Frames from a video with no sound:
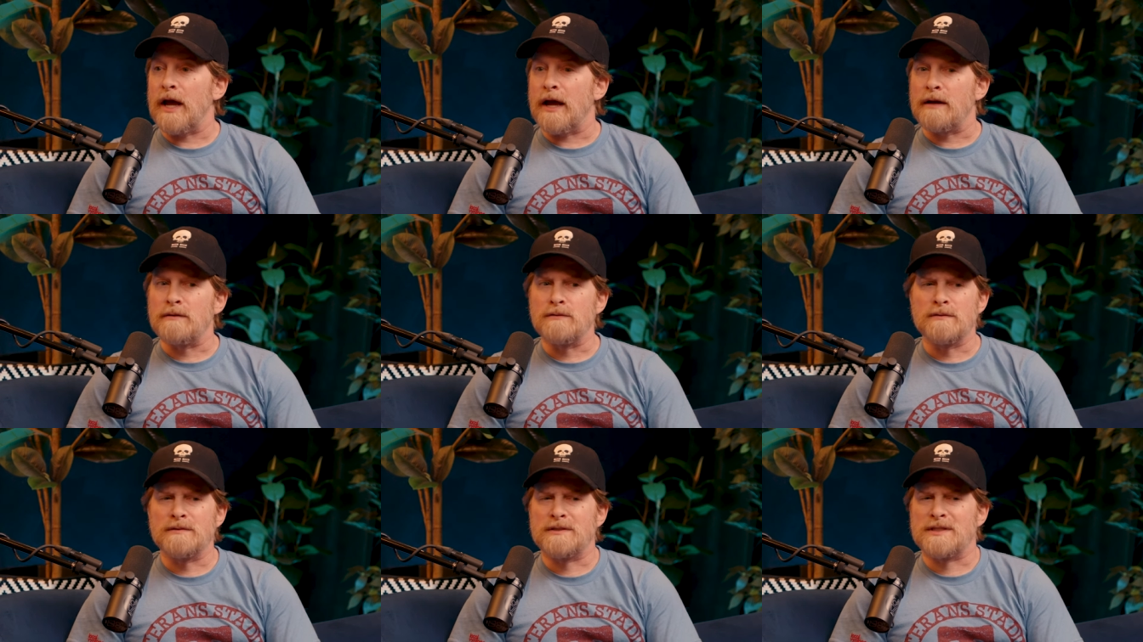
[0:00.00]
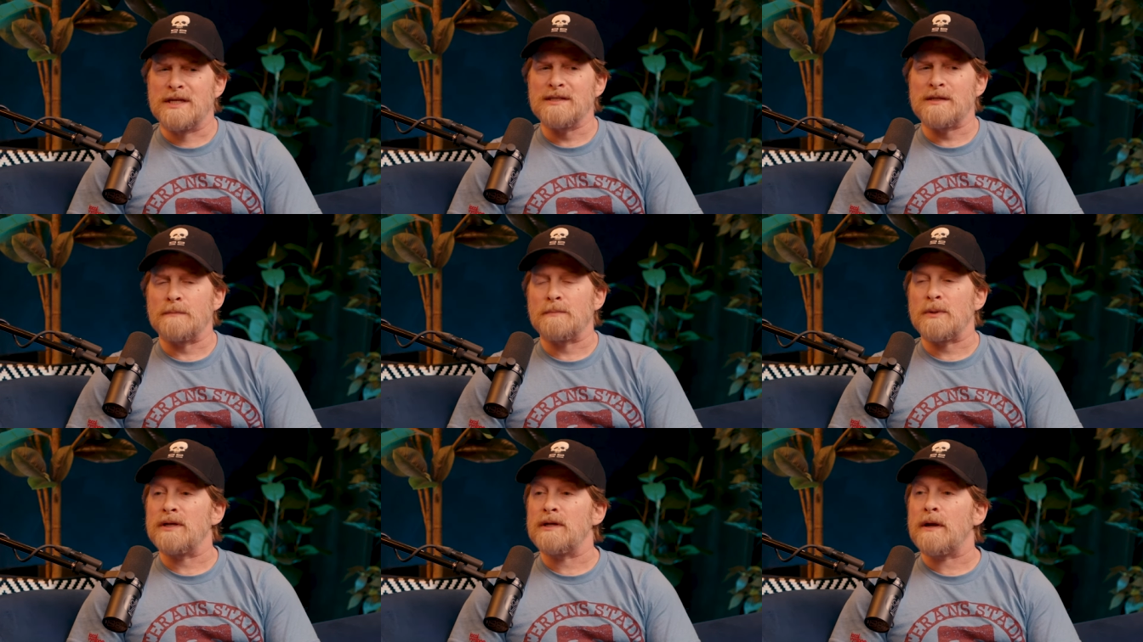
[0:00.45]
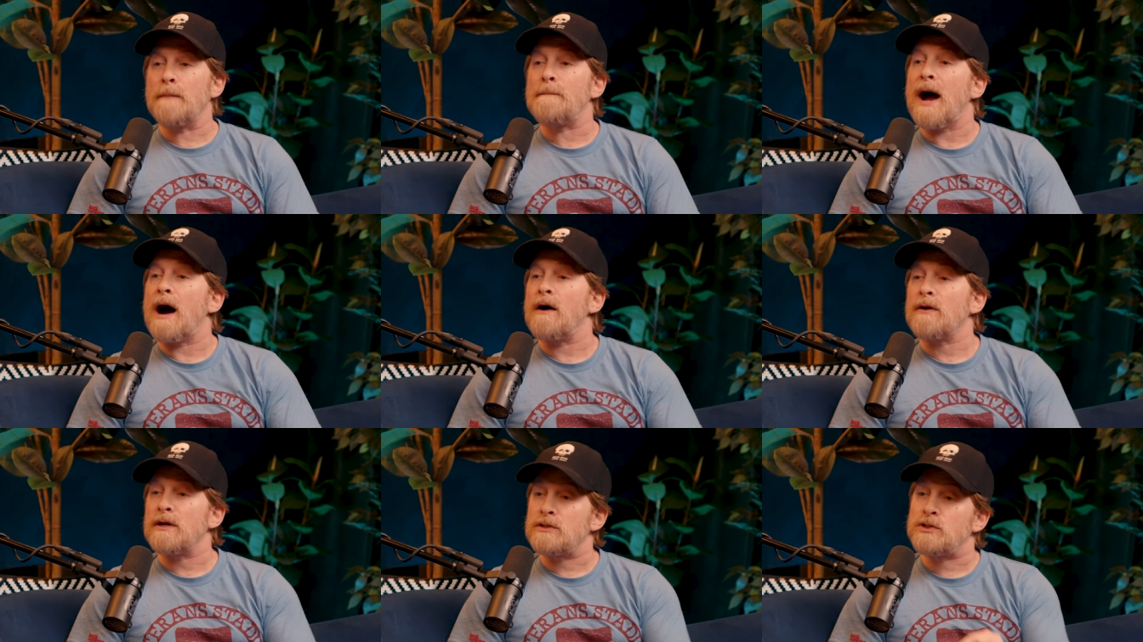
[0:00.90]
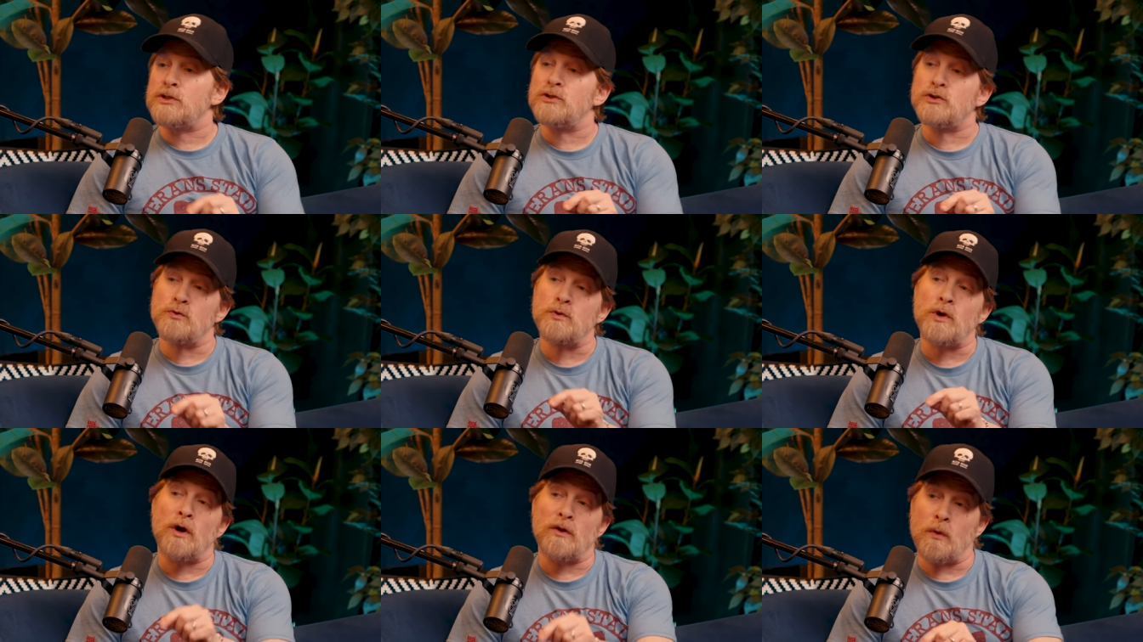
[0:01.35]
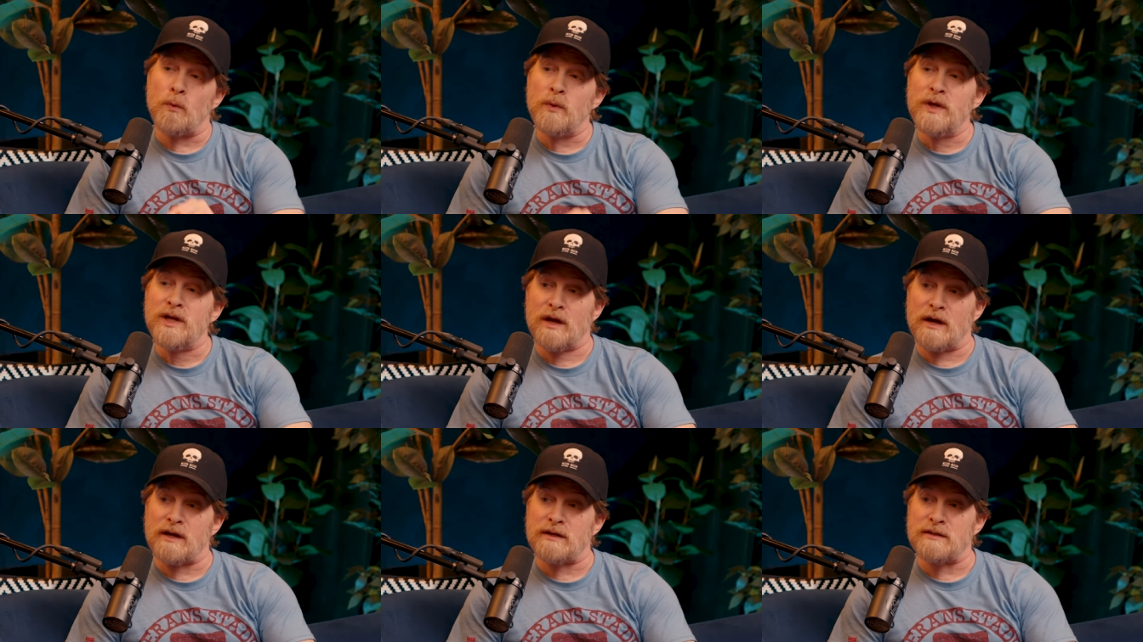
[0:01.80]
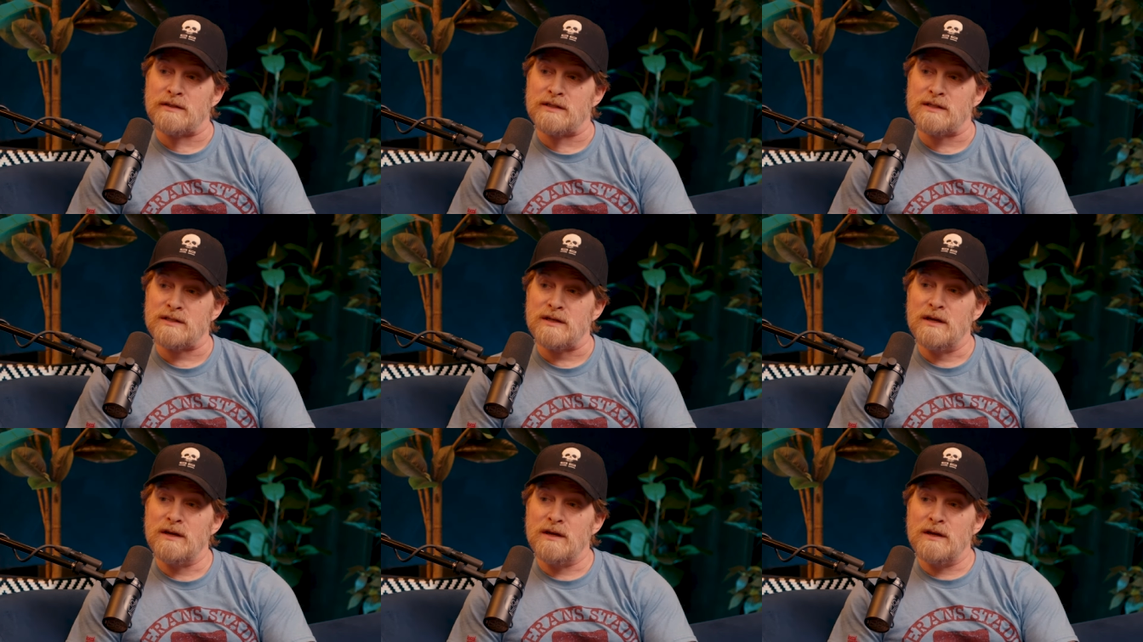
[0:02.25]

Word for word: and disciplined about it to do it on the weekends.